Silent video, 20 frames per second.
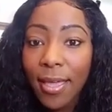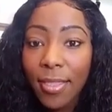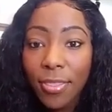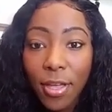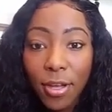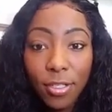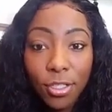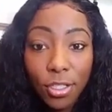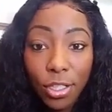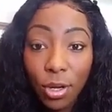
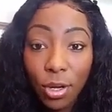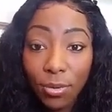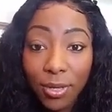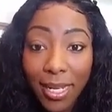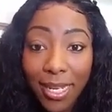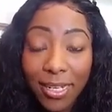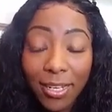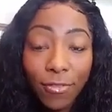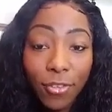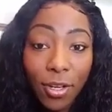There's no
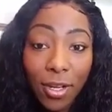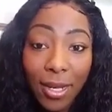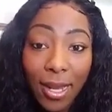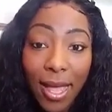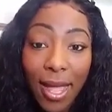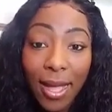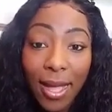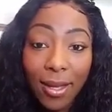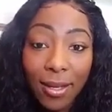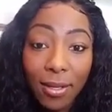need. If you're
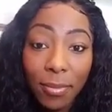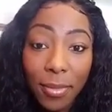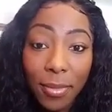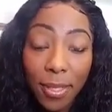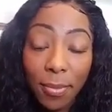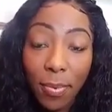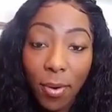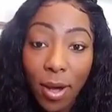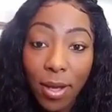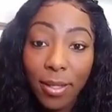not going to be
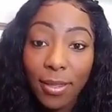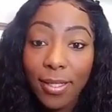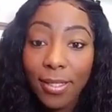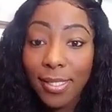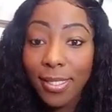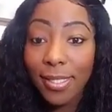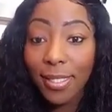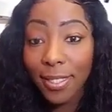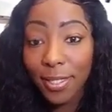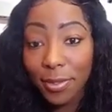a part of the
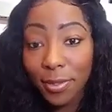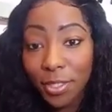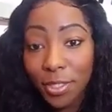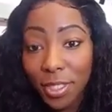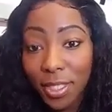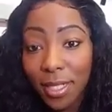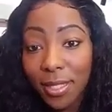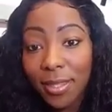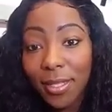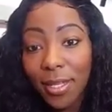
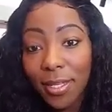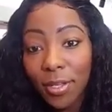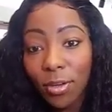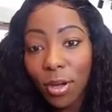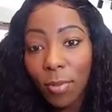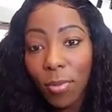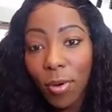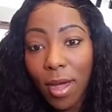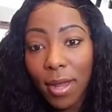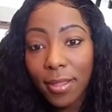solution, then
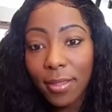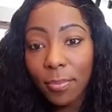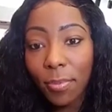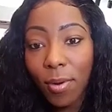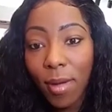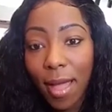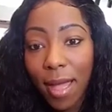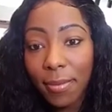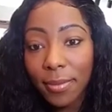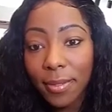you're a part of the
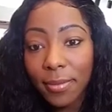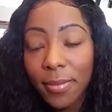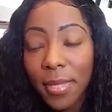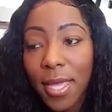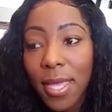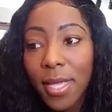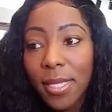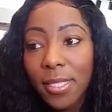problem.